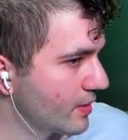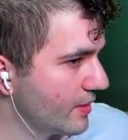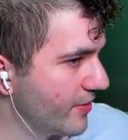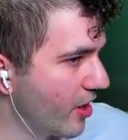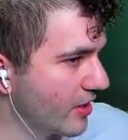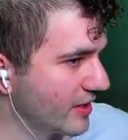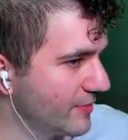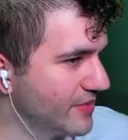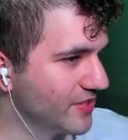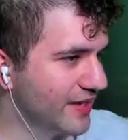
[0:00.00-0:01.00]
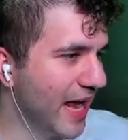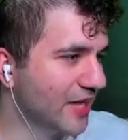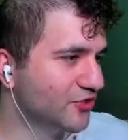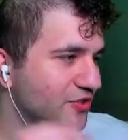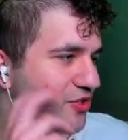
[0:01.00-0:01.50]
They are going to commit to the
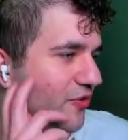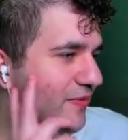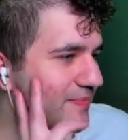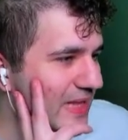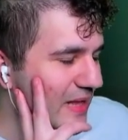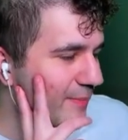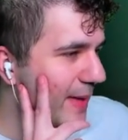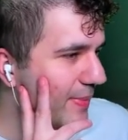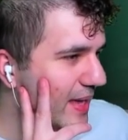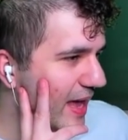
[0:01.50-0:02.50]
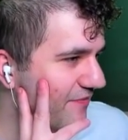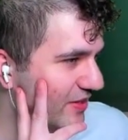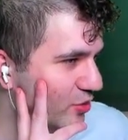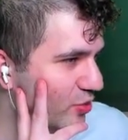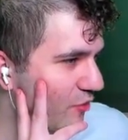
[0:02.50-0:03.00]
Naturalist, so maybe if they
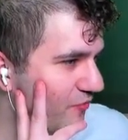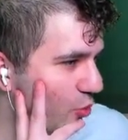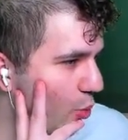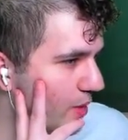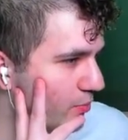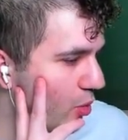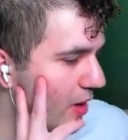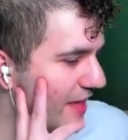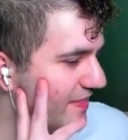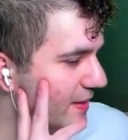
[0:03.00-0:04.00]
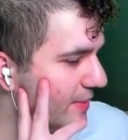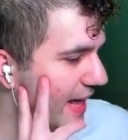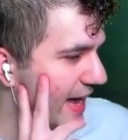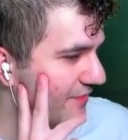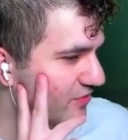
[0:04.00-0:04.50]
do go for one more, I think I'm going to
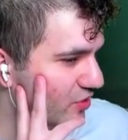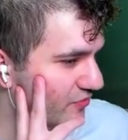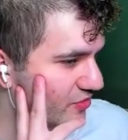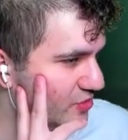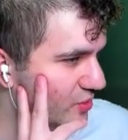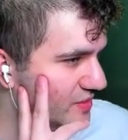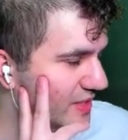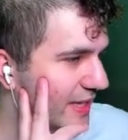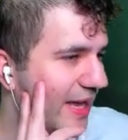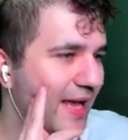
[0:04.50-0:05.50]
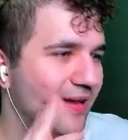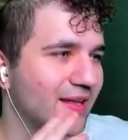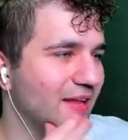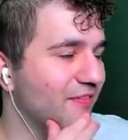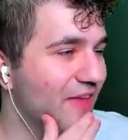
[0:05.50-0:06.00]
have to go for the Soaring City. And
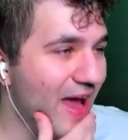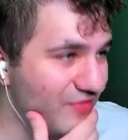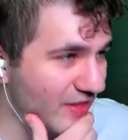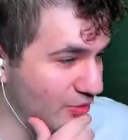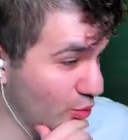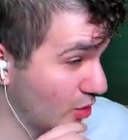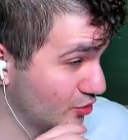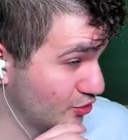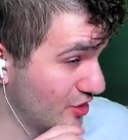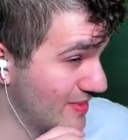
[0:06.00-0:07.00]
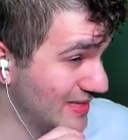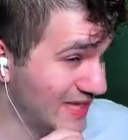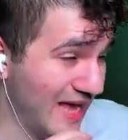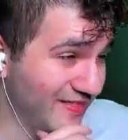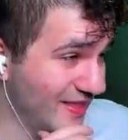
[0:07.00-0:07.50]
again, if they have like the royal treatment,
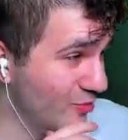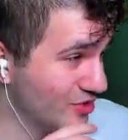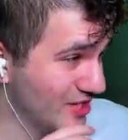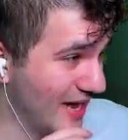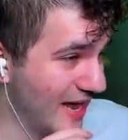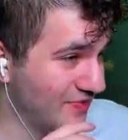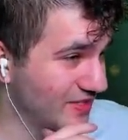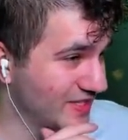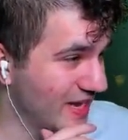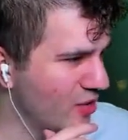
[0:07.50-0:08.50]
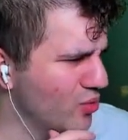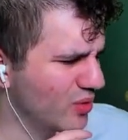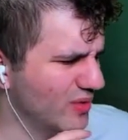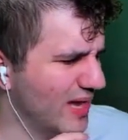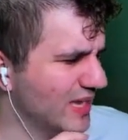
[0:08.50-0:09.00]
I think we're just going to have to just... Oh,
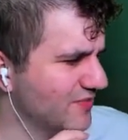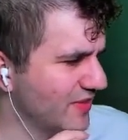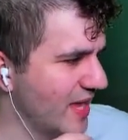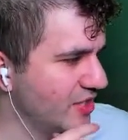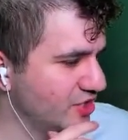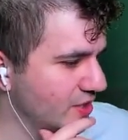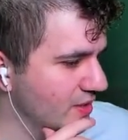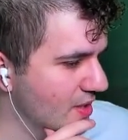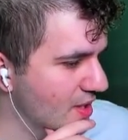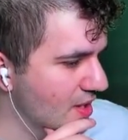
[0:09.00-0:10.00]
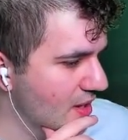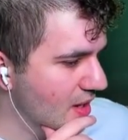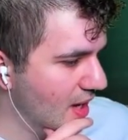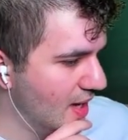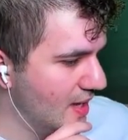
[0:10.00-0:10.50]
ossification.
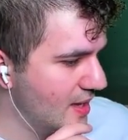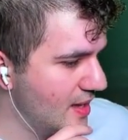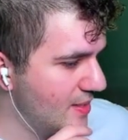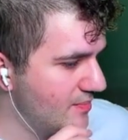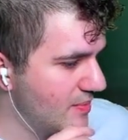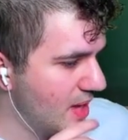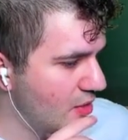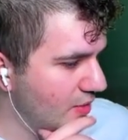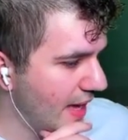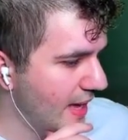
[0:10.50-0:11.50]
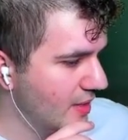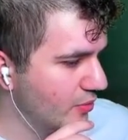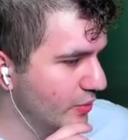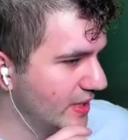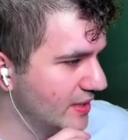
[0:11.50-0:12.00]
Okay.
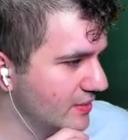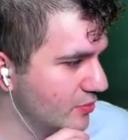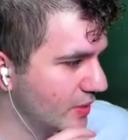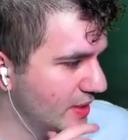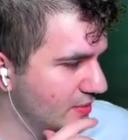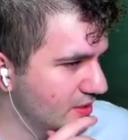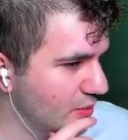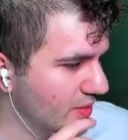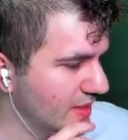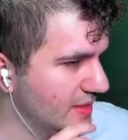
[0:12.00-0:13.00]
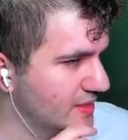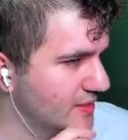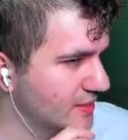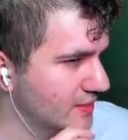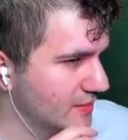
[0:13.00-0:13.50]
We can deal with this.
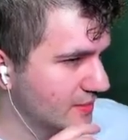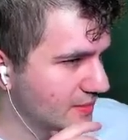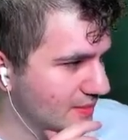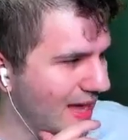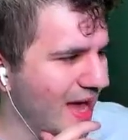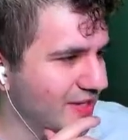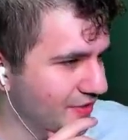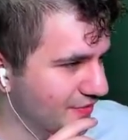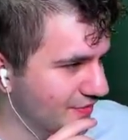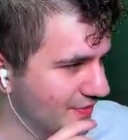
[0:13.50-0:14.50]
Kind of.